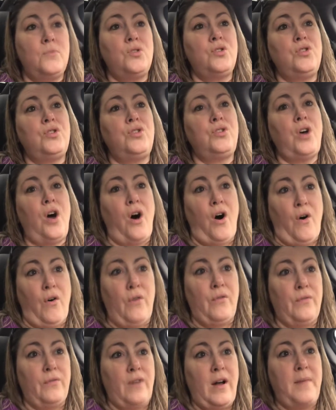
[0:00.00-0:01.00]

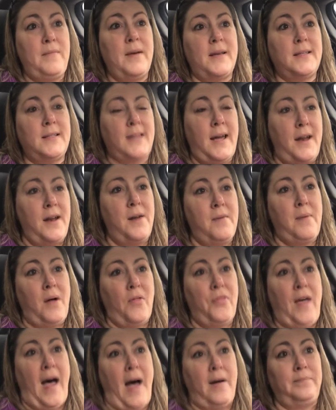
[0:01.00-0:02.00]
So I'm excited
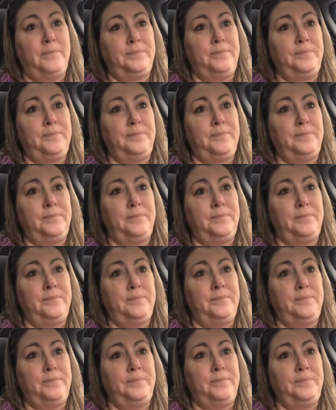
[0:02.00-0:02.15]
about that.